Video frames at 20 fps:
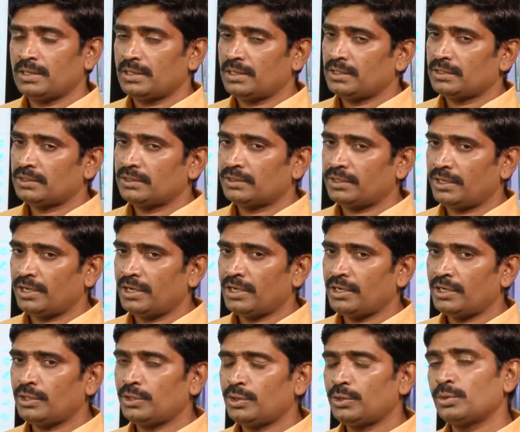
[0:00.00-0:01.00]
3
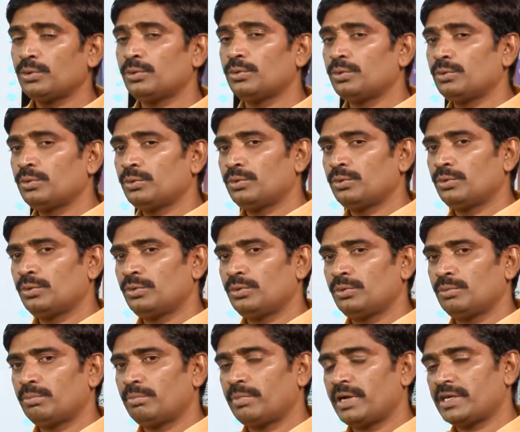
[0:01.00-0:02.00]
into
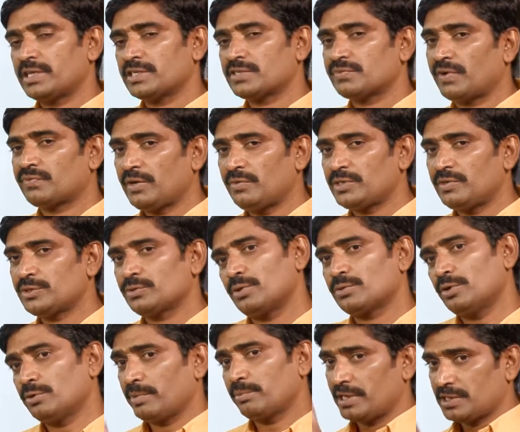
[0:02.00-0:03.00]
minus 5 is equal to
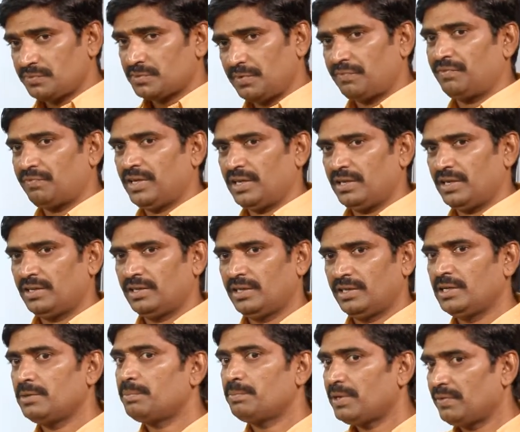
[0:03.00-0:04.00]
minus 15 in
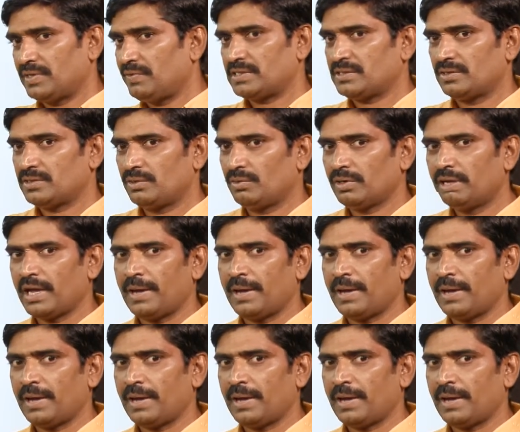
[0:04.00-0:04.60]
previous. Okay.